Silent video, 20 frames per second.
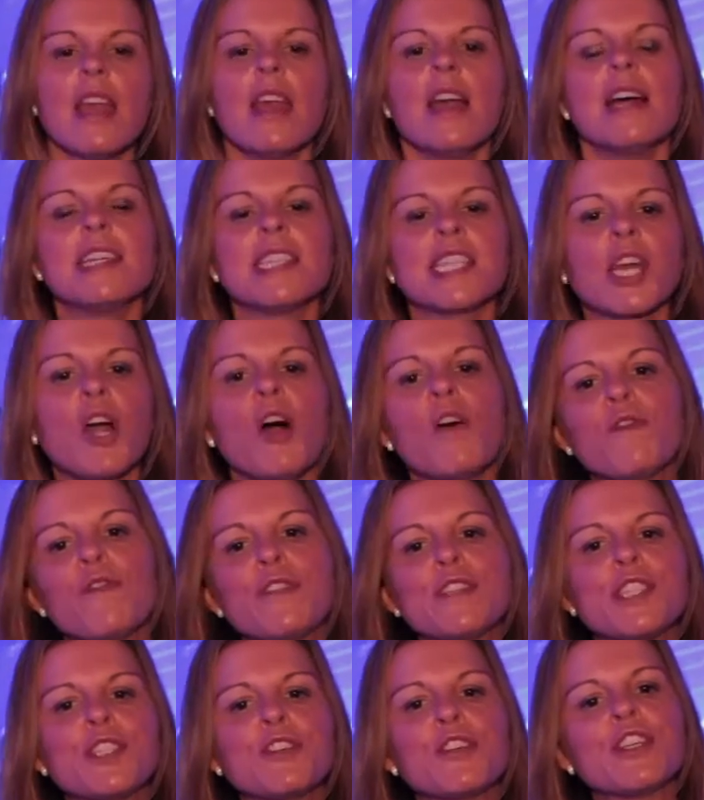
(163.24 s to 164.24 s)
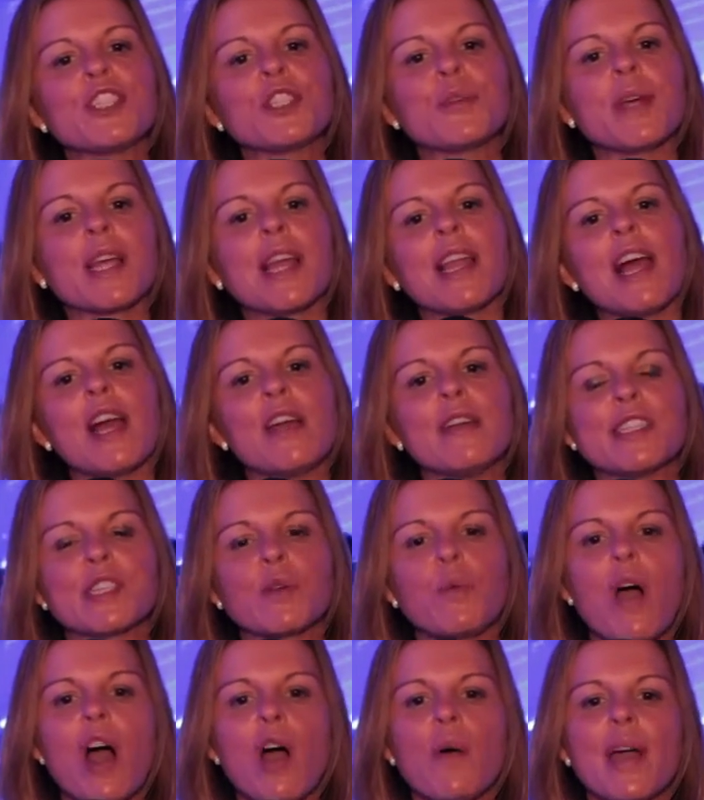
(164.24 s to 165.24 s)
As the conference drew to a close,
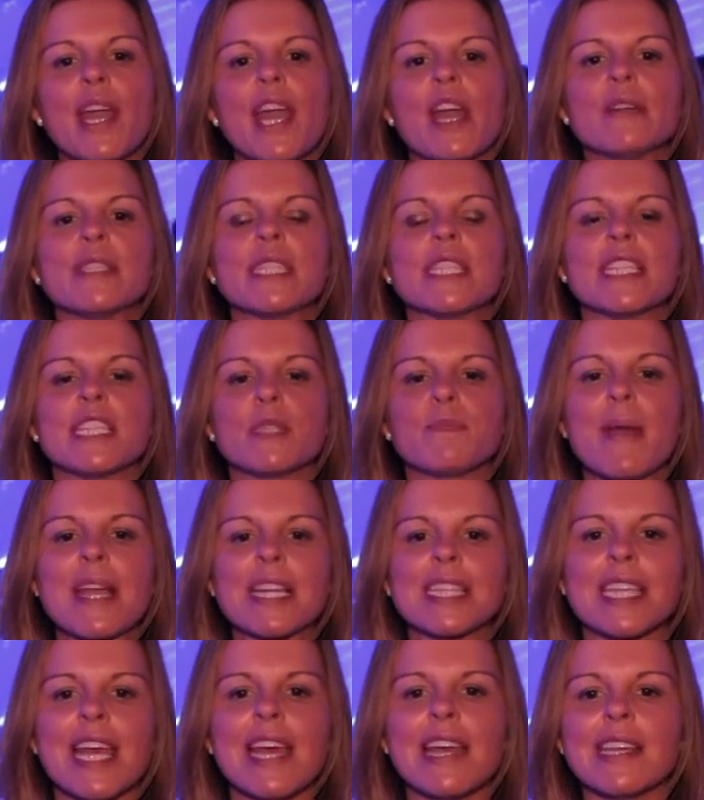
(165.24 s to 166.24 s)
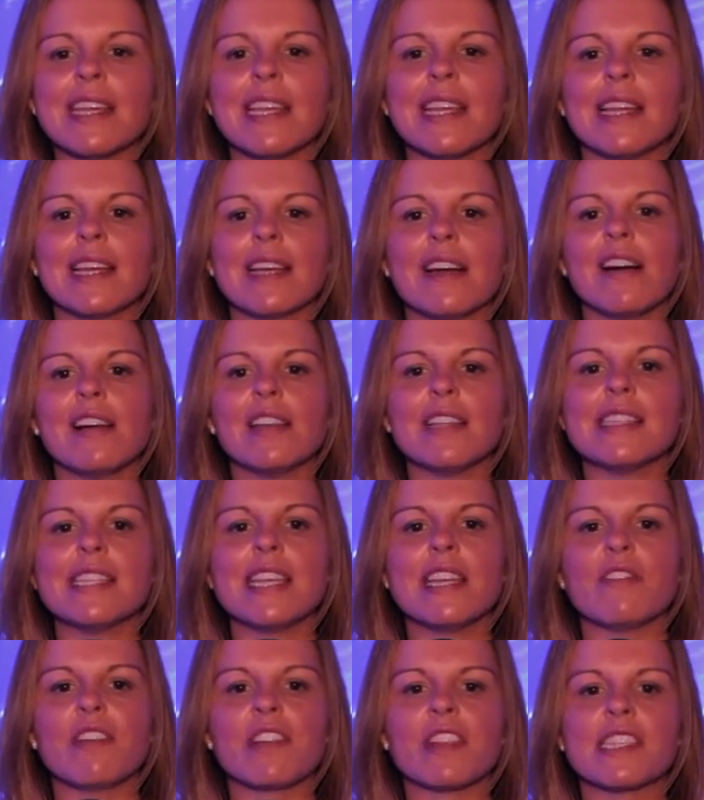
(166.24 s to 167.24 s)
Huawei hosted a spectacular gala
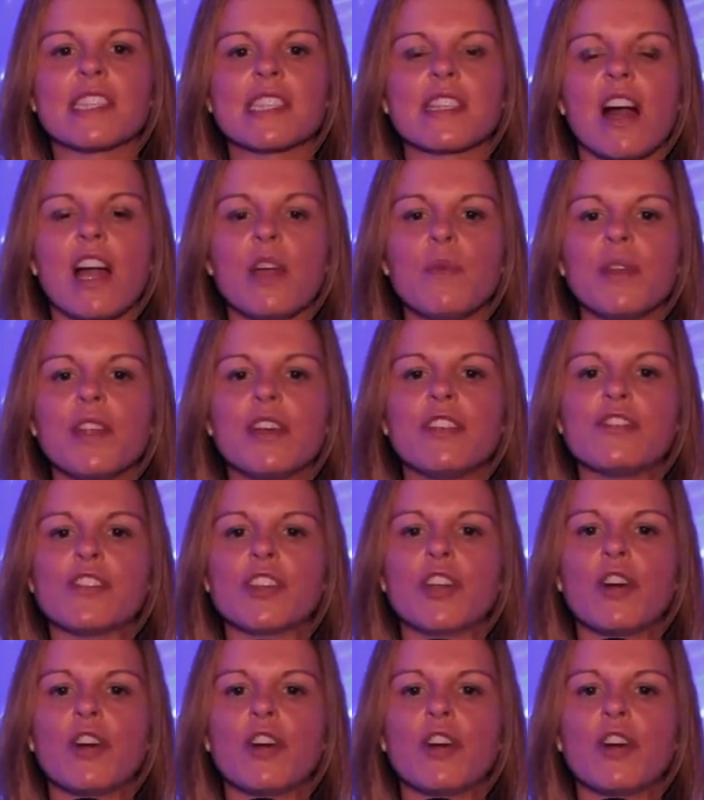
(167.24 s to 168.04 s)
dinner at the Sky 100